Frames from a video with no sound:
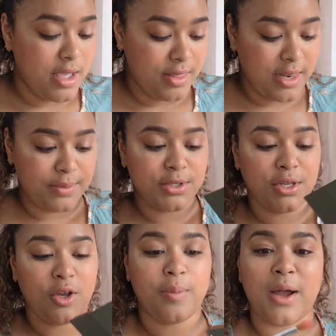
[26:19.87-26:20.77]
Then I'm just
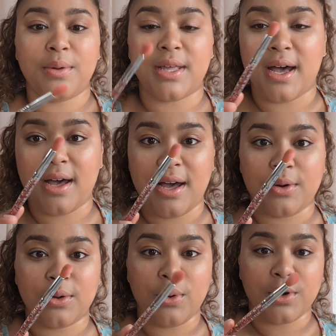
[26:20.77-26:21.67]
going to go back with that
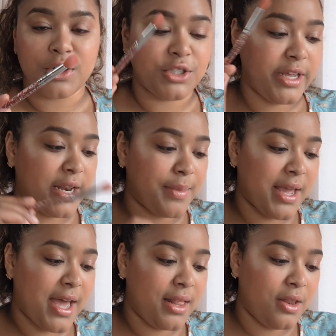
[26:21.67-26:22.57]
outer corner shade. I'm going
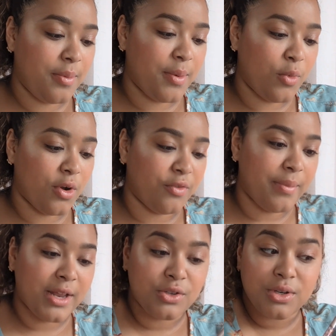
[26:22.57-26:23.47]
to add a little bit more of
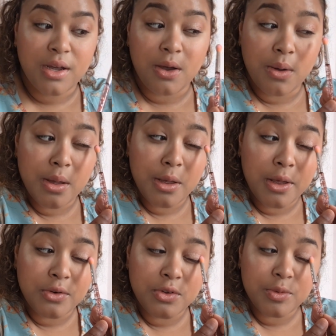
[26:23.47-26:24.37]
Metro
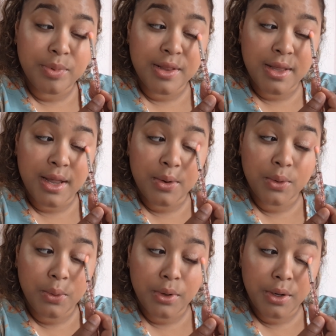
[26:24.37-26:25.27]
and just blend that outer
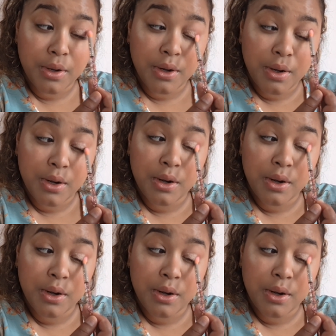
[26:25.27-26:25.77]
corner.